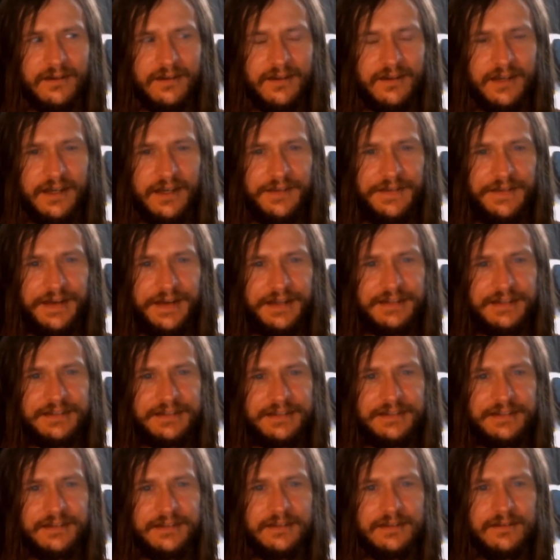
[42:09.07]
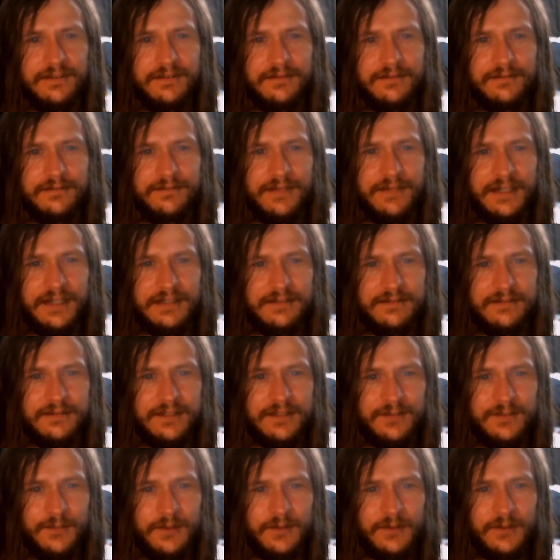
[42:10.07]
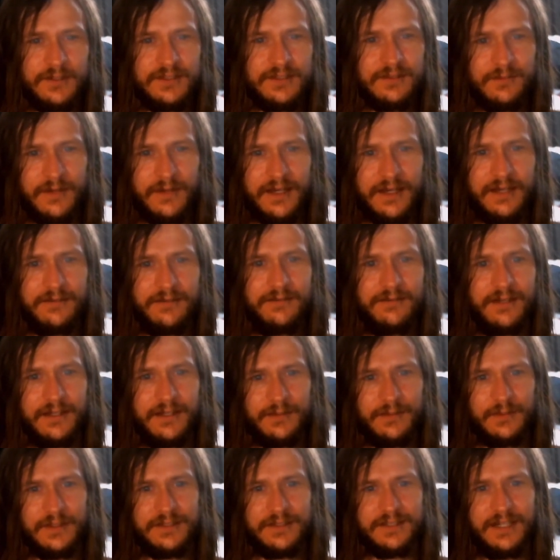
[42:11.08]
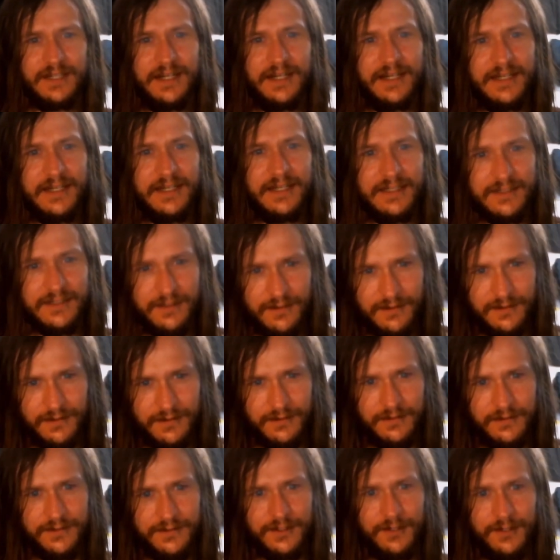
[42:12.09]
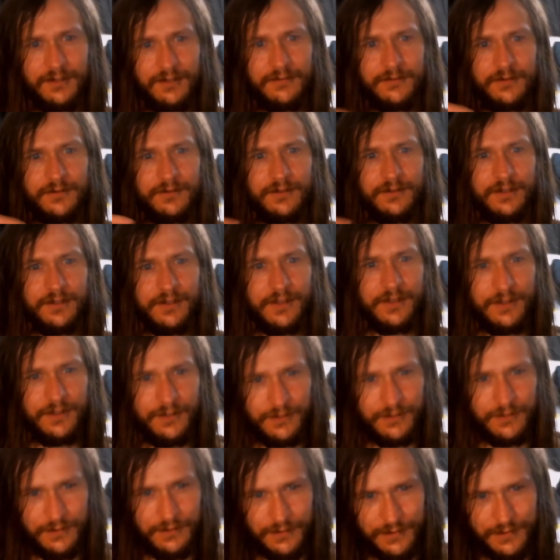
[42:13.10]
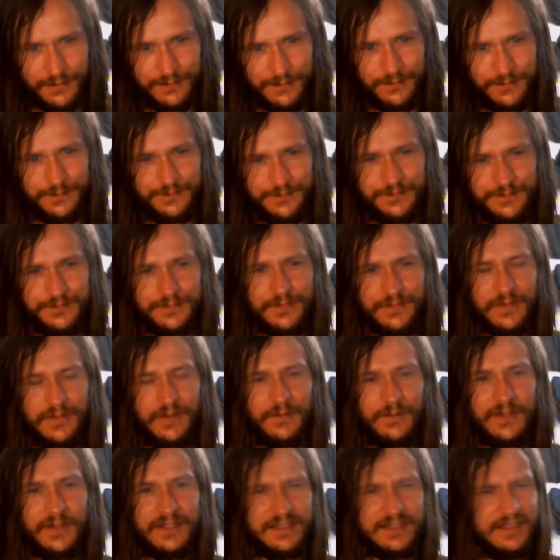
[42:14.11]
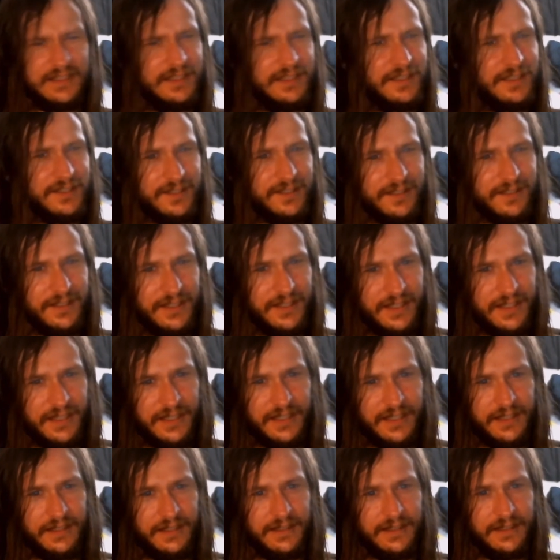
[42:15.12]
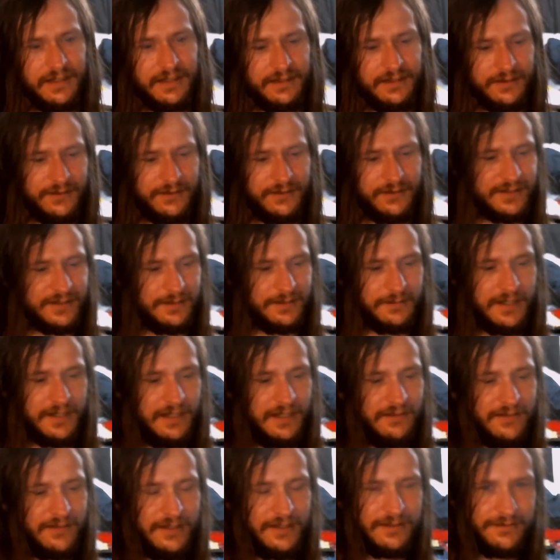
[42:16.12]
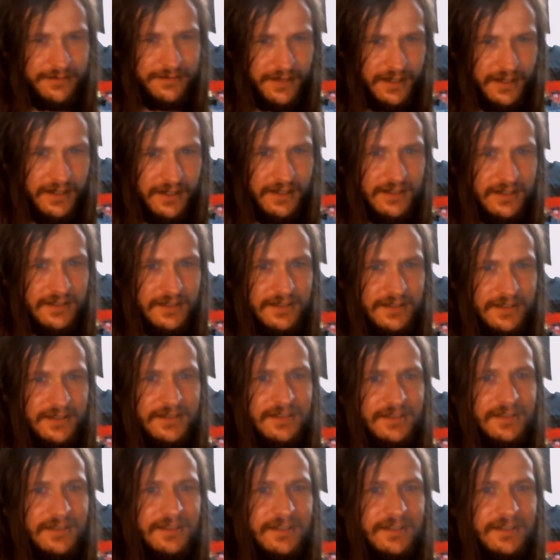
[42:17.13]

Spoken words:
And like this person may have like been trying to overlook you because initially there was some kind of interference,